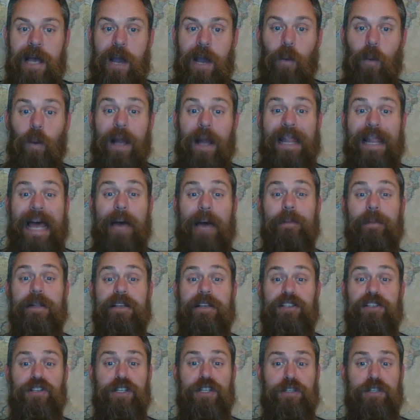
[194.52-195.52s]
While
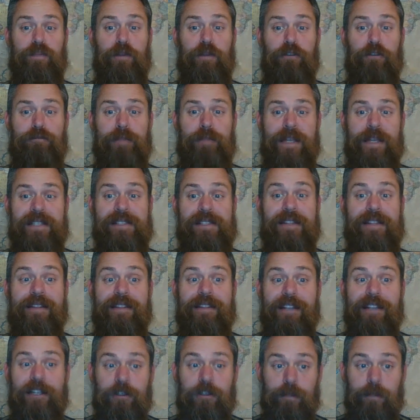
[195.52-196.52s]
abolitionist movements to
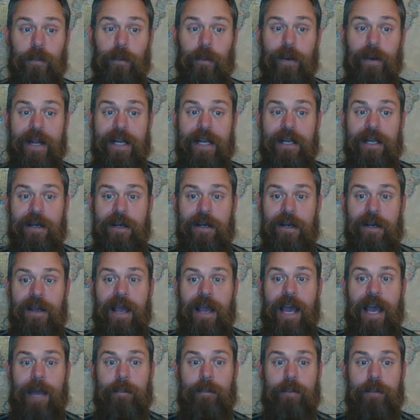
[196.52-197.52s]
this point
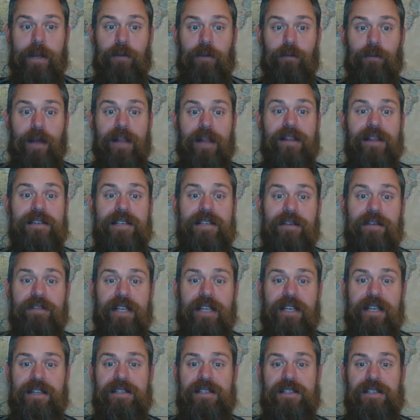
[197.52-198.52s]
had been
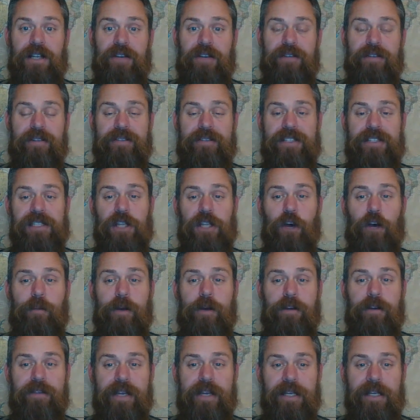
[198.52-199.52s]
relatively conservative and
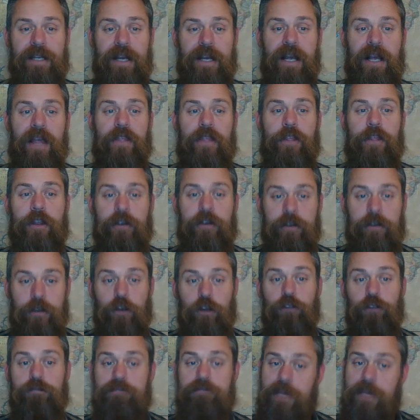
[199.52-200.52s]
slow-moving, the
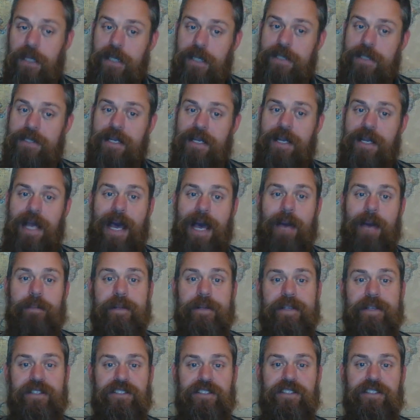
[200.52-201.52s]
new militant
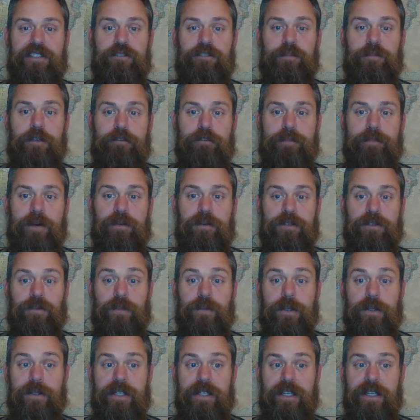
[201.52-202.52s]
abolitionist movement was
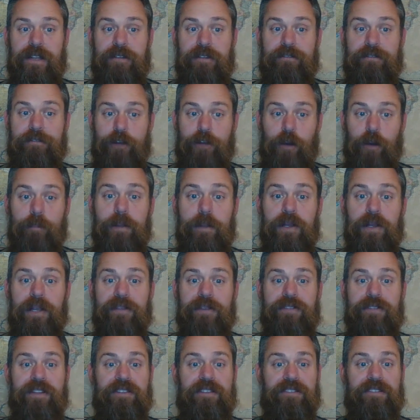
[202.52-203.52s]
rooted in the firm
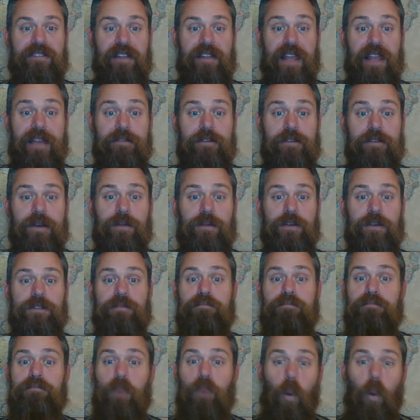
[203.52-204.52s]
belief that slavery was
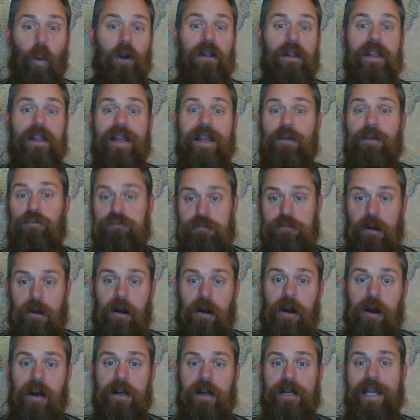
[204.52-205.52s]
morally
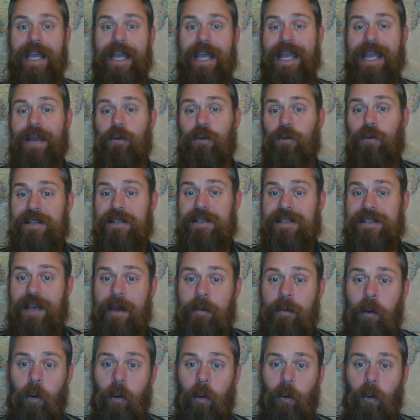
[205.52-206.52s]
wrong. It was
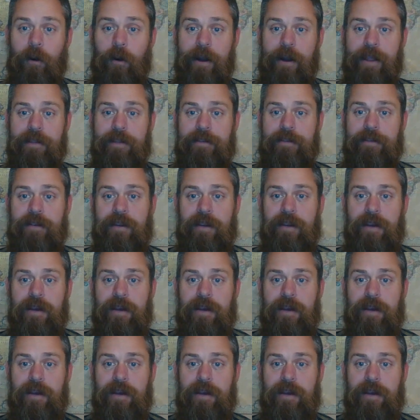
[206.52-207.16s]
abhorrent.